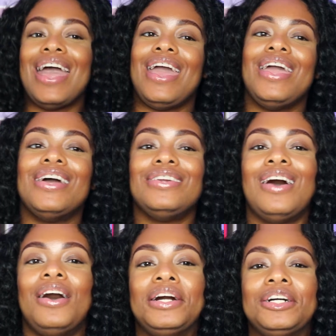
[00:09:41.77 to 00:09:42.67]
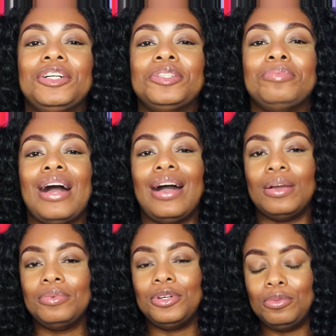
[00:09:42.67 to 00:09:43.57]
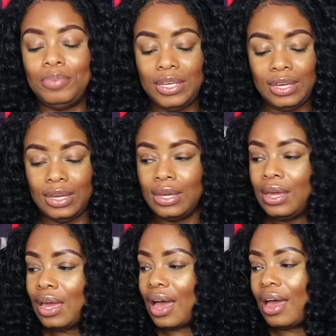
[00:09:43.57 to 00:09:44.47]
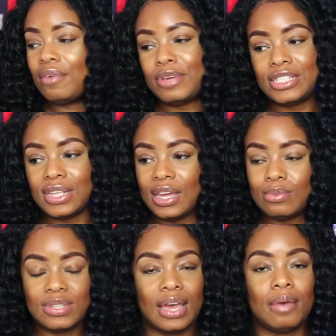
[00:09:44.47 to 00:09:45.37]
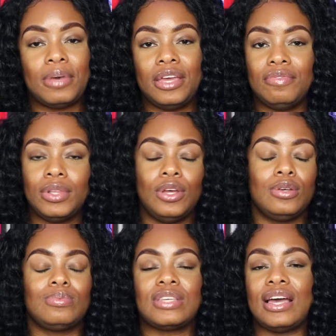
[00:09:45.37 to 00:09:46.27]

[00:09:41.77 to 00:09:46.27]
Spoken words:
And I have my stamps, I have my envelopes.